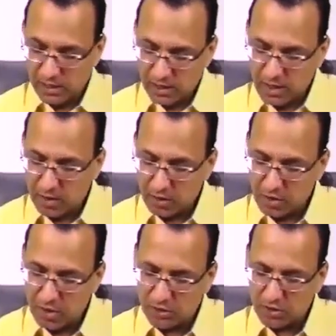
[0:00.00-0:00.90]
Now,
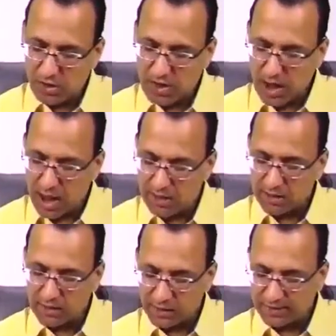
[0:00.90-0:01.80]
not only hyaline
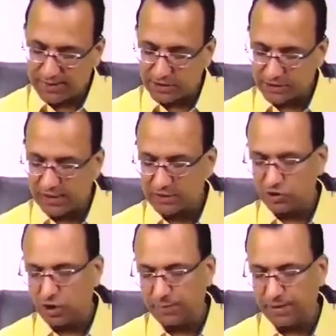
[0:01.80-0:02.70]
cartilage is
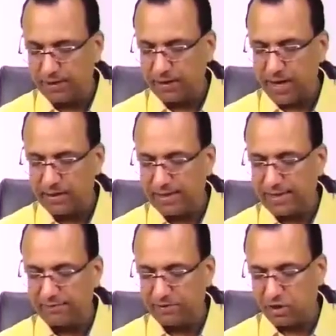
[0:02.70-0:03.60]
stopping at the
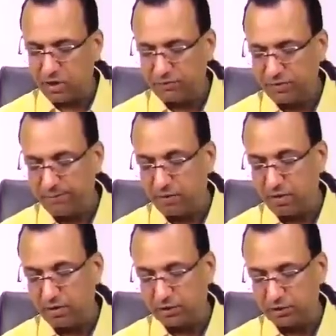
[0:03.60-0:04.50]
level of the
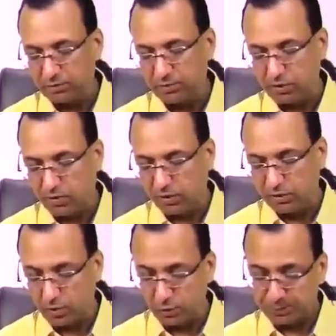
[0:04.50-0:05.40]
bronchus, but
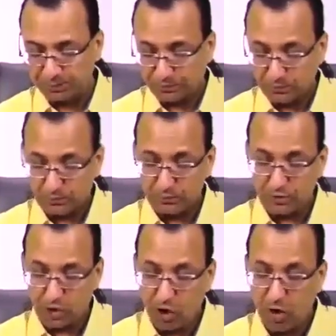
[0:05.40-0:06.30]
also
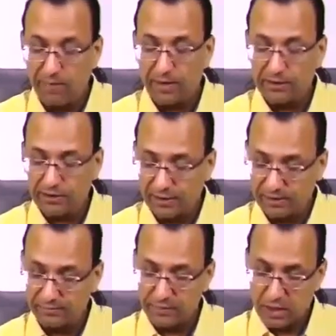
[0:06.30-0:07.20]
goblet cell.
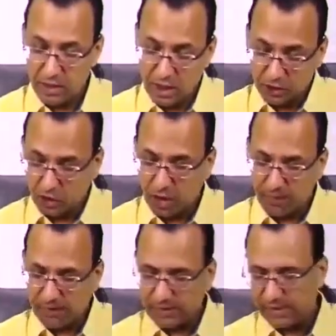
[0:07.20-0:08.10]
So,
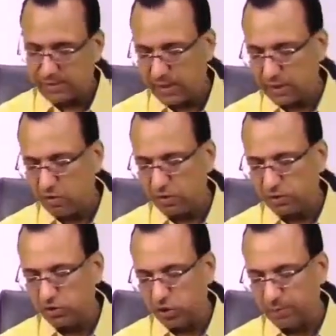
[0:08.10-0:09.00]
goblet cells are also
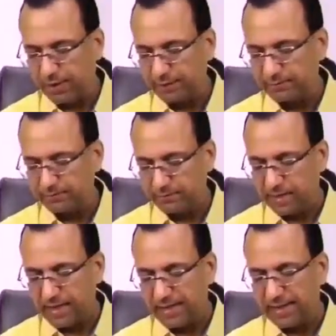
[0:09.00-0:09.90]
stopping
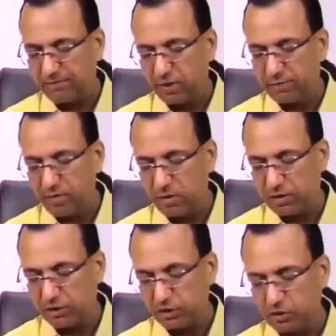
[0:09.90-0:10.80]
at the level of
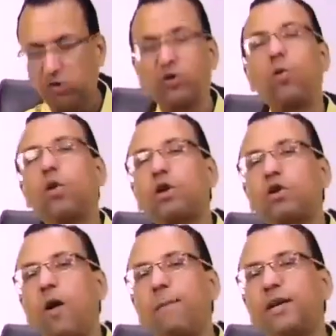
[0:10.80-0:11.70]
bronchus. You don't want
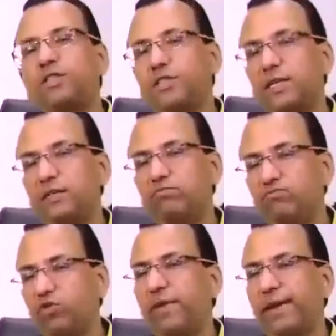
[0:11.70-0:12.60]
goblet cell
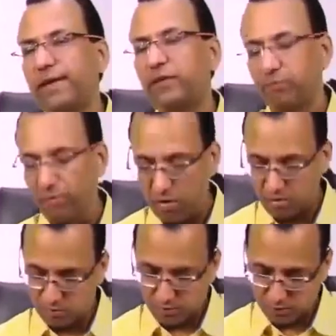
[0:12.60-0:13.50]
moving into
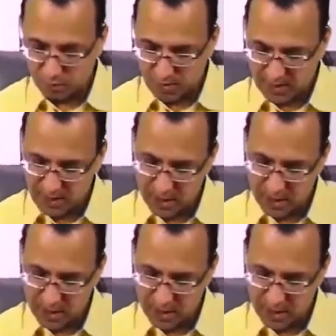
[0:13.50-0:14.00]
bronchioles. Why?